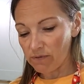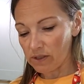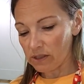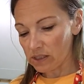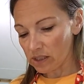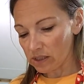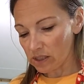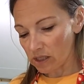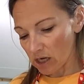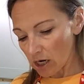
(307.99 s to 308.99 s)
and it sticks to
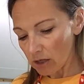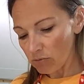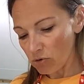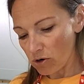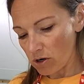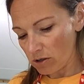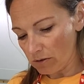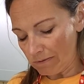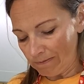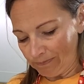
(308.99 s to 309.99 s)
the cutting board,
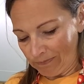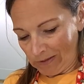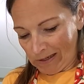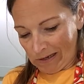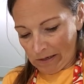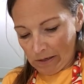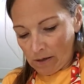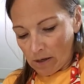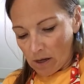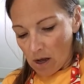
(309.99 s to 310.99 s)
and
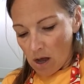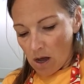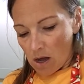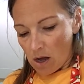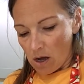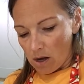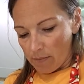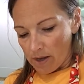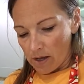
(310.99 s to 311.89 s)
so